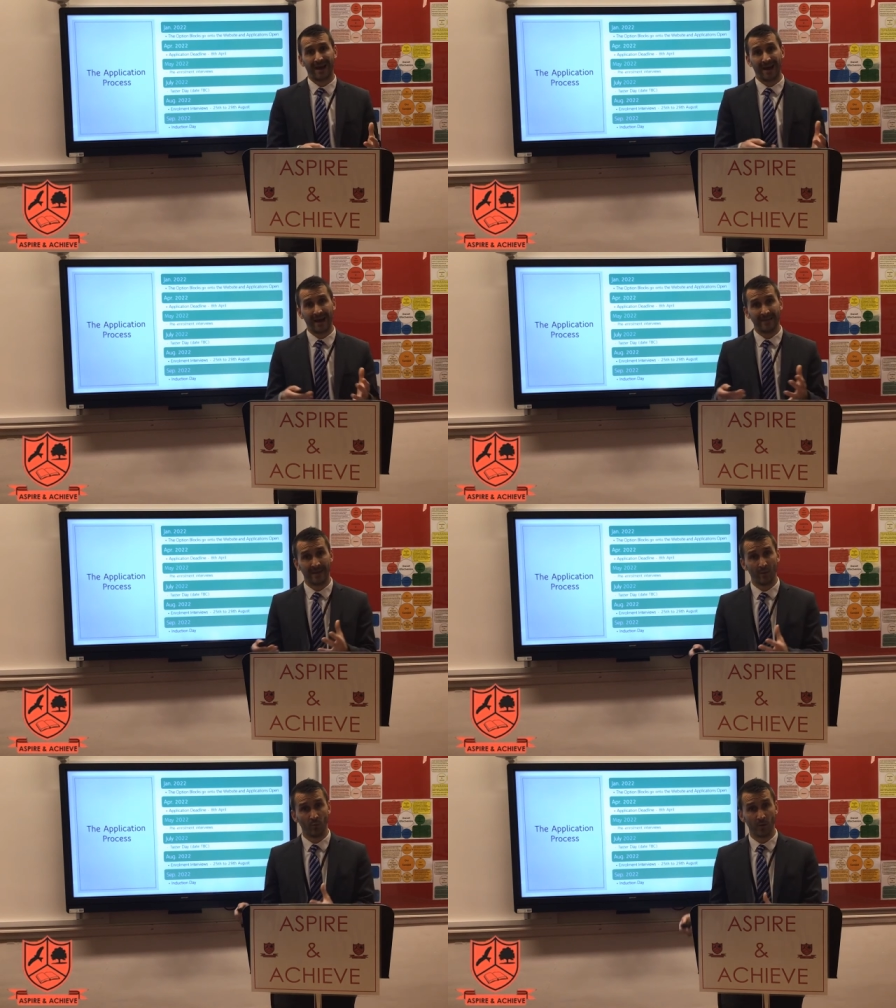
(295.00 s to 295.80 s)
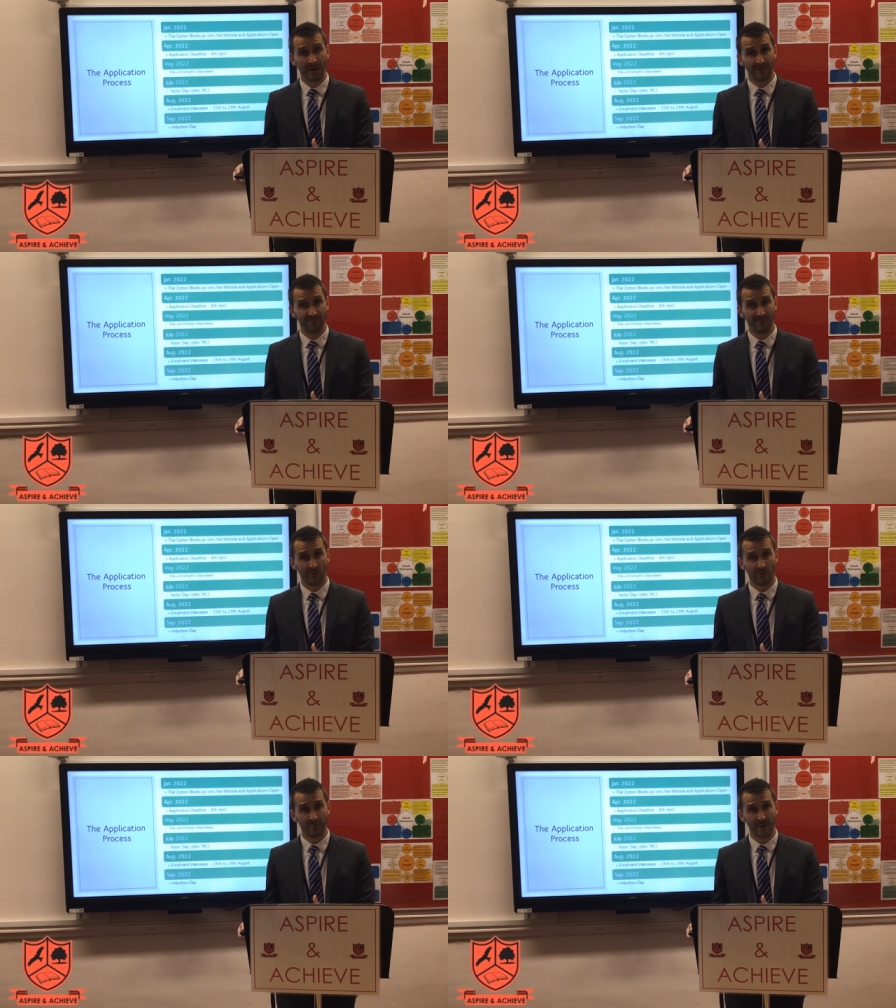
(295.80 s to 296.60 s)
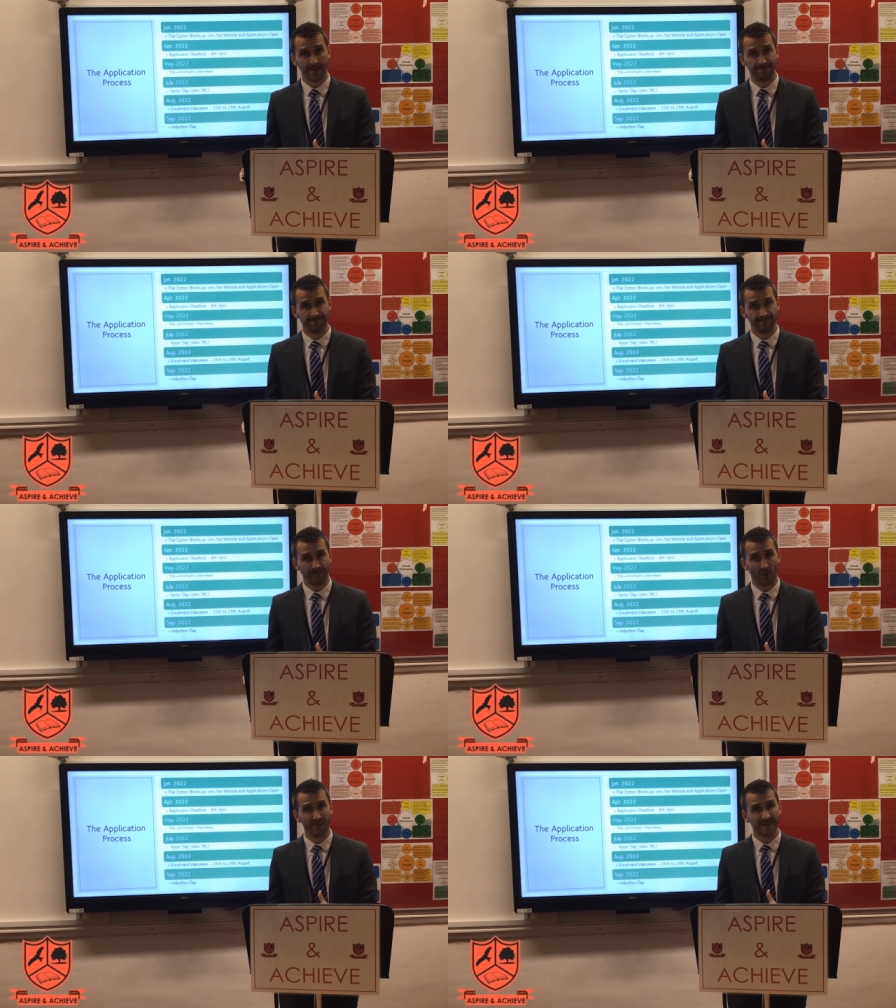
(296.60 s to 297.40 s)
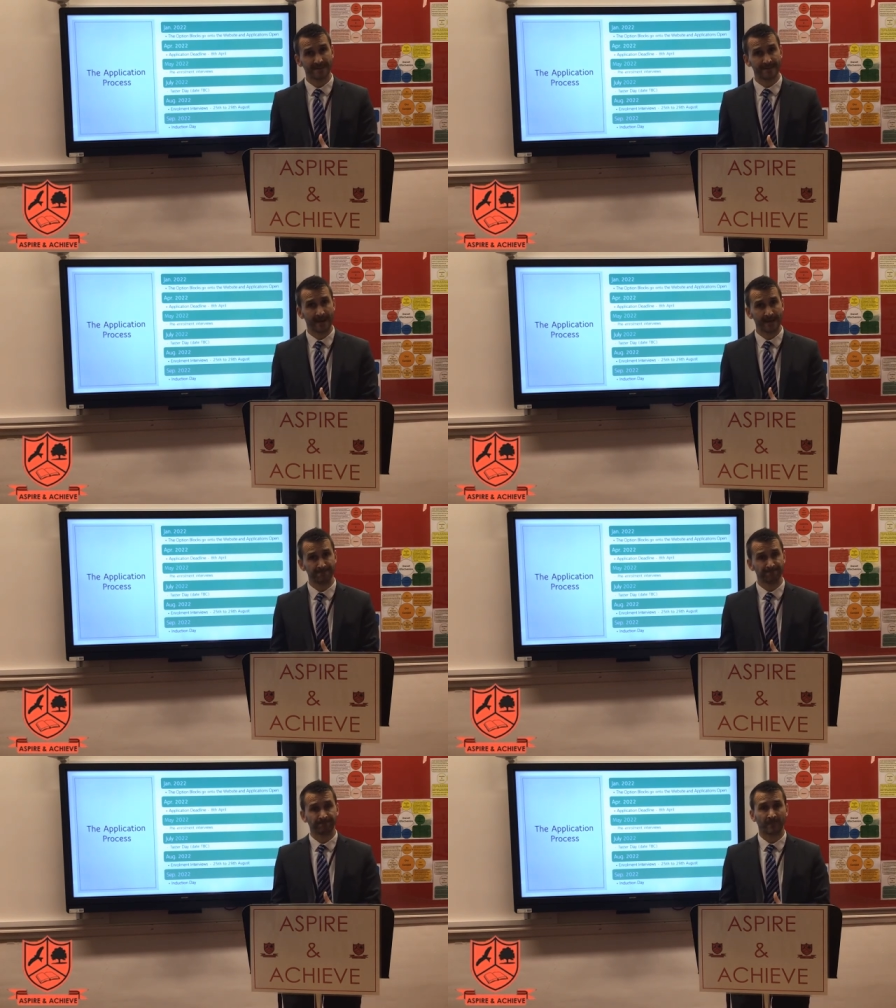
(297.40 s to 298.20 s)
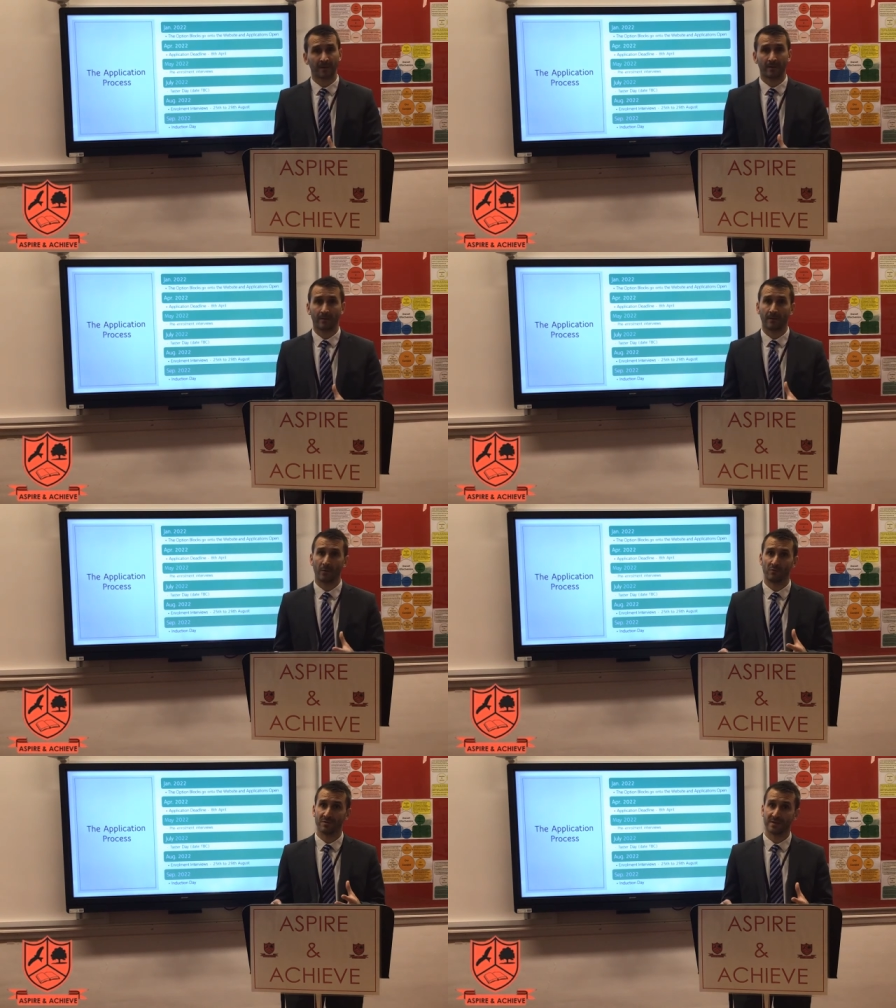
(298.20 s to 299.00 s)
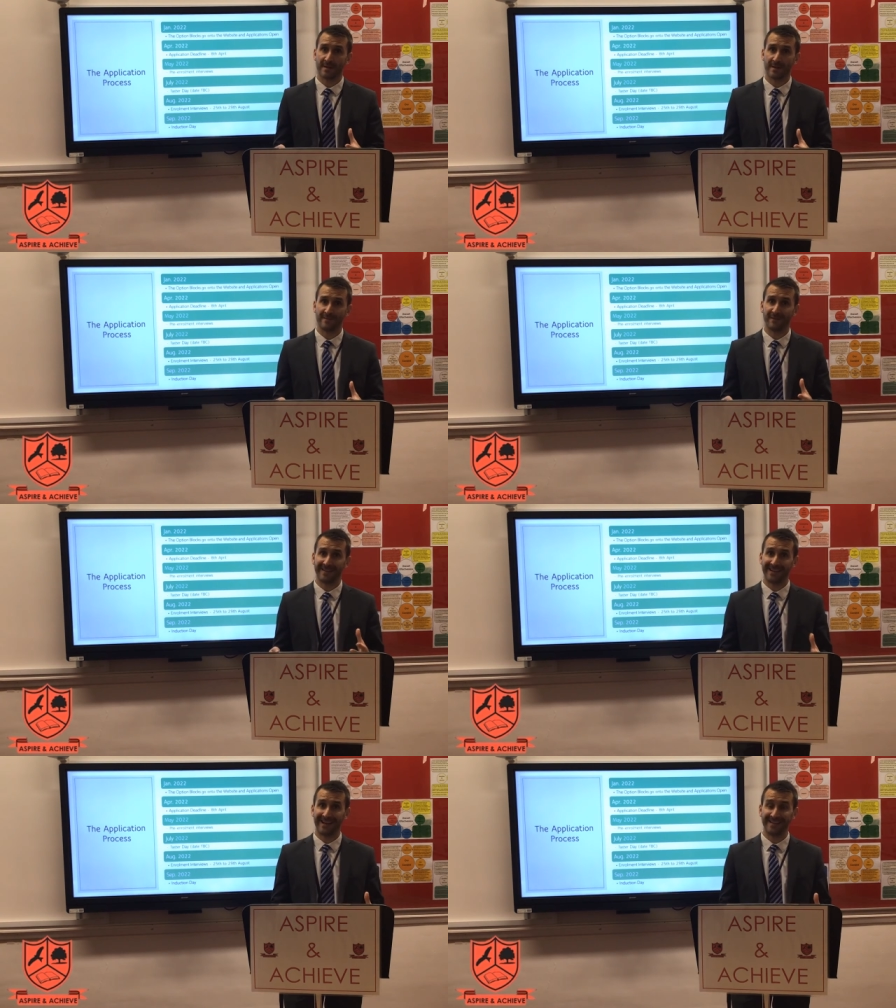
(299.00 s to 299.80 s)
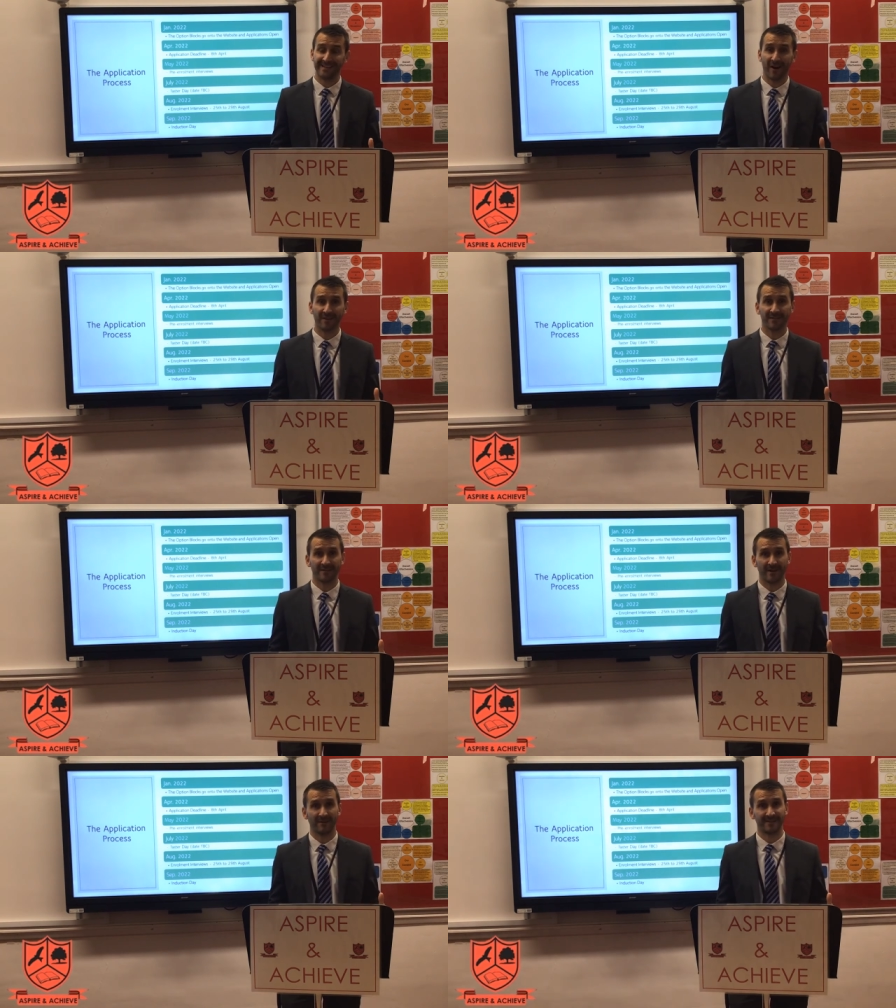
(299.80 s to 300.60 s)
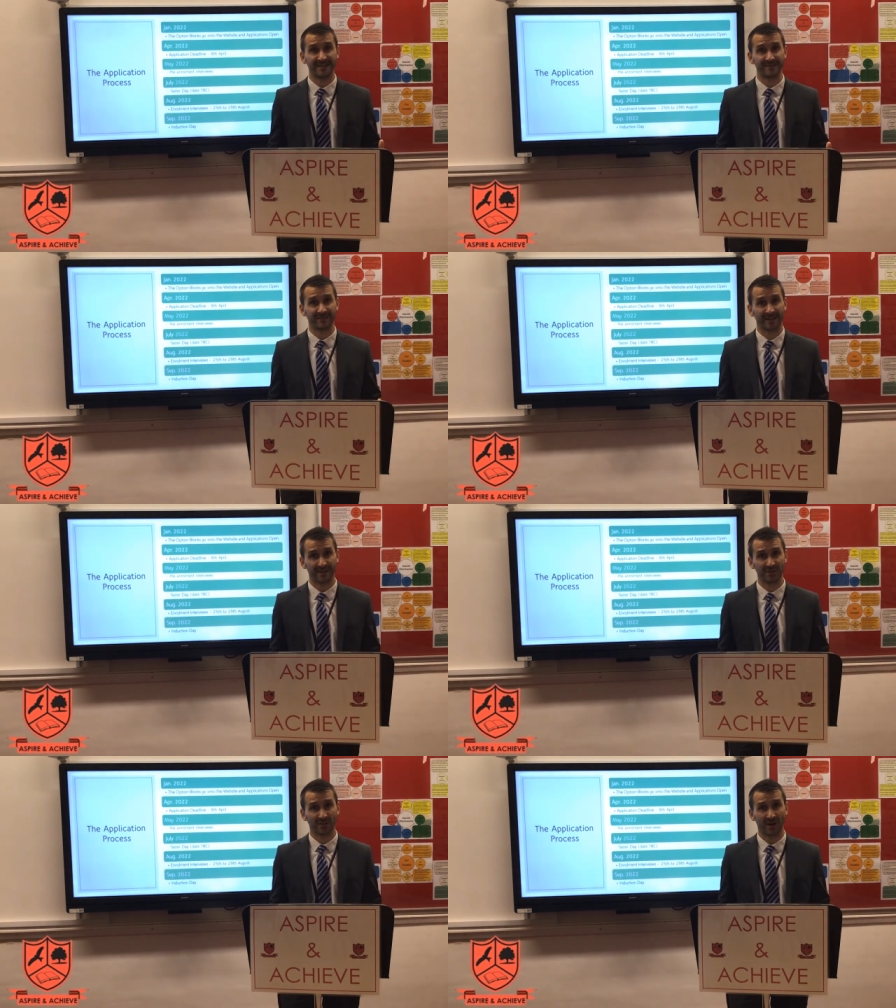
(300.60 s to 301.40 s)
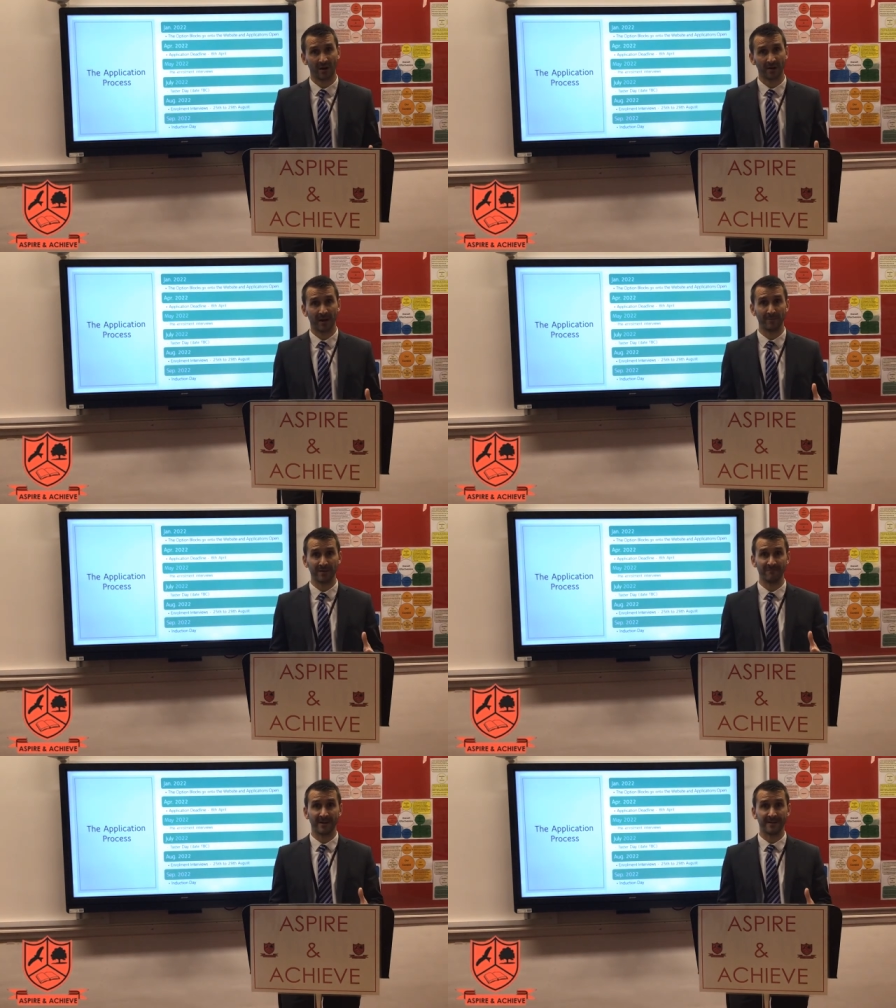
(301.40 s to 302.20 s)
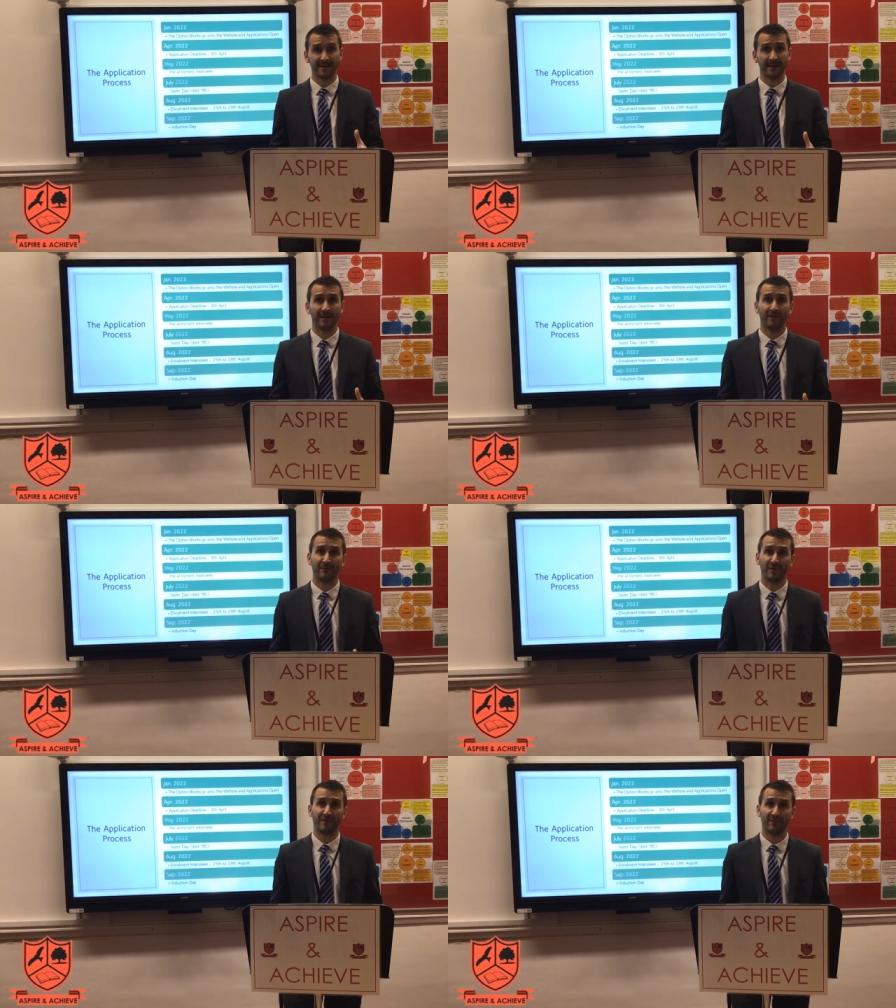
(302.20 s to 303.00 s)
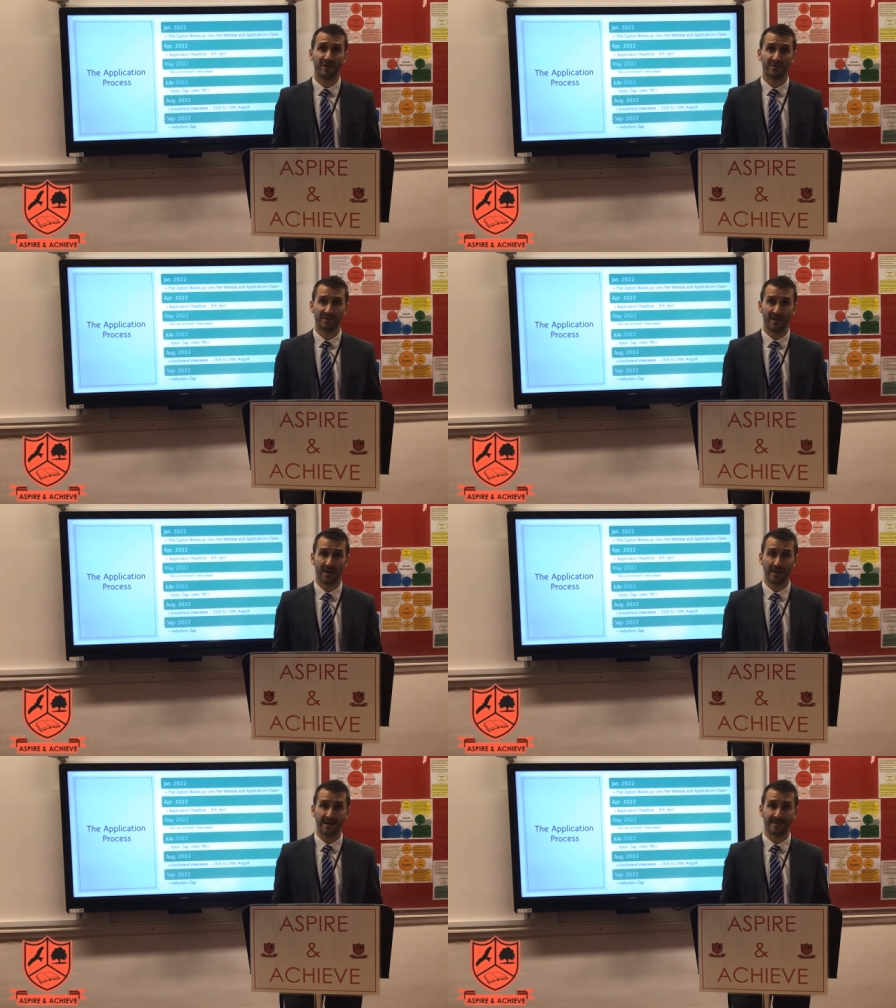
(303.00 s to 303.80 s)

and then we enrol them in. On this day, they will receive a lanyard, their identification card and be ready for the first day in